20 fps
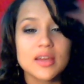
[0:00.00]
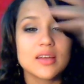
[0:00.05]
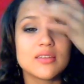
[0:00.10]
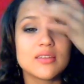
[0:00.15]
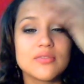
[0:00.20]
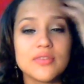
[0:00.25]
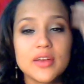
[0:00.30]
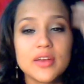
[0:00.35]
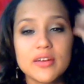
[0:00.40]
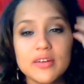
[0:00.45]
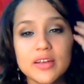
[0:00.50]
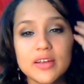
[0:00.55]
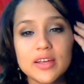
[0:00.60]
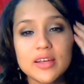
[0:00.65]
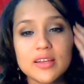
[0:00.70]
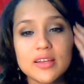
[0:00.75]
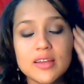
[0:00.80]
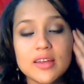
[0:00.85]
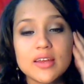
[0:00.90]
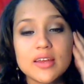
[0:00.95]
It's
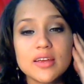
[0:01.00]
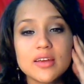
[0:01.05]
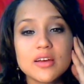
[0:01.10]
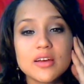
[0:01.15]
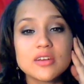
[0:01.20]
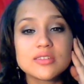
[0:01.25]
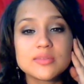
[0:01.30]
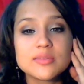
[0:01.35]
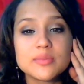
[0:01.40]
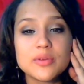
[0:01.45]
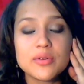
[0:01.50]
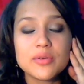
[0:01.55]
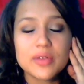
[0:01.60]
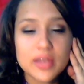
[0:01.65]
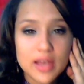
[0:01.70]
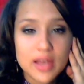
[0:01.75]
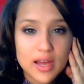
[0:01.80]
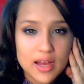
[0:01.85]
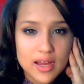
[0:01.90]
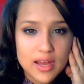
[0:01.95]
very like a
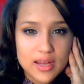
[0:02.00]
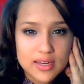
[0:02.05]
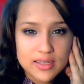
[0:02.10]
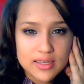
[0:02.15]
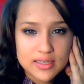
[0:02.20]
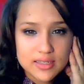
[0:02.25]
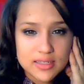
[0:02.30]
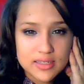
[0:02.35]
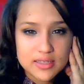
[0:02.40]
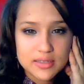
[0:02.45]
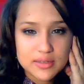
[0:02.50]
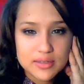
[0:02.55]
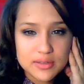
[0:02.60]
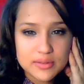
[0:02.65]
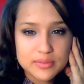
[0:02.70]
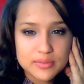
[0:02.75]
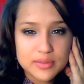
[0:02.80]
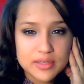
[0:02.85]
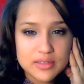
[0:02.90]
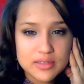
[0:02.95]
smoky eye,
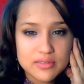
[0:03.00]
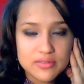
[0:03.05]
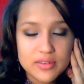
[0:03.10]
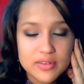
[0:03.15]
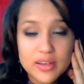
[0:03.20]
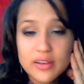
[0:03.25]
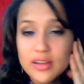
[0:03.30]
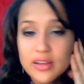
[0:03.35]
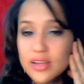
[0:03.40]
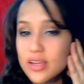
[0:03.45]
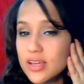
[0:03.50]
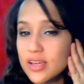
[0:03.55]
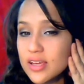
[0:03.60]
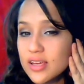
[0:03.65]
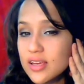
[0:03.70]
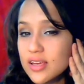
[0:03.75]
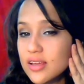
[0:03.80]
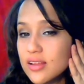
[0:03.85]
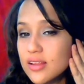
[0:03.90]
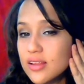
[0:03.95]
but it's
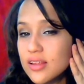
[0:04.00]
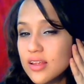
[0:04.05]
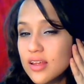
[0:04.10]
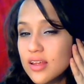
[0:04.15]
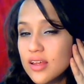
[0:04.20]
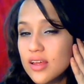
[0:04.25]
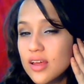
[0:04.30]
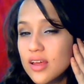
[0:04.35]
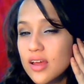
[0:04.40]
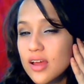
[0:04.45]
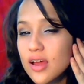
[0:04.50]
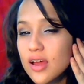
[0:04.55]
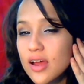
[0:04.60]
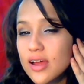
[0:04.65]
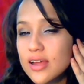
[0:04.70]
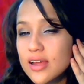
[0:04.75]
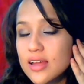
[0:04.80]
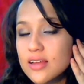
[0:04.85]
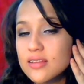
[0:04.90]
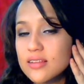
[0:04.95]
very,
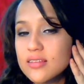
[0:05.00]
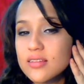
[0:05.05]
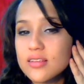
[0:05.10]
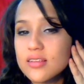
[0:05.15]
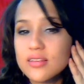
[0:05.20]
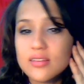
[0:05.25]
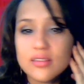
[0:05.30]
I guess,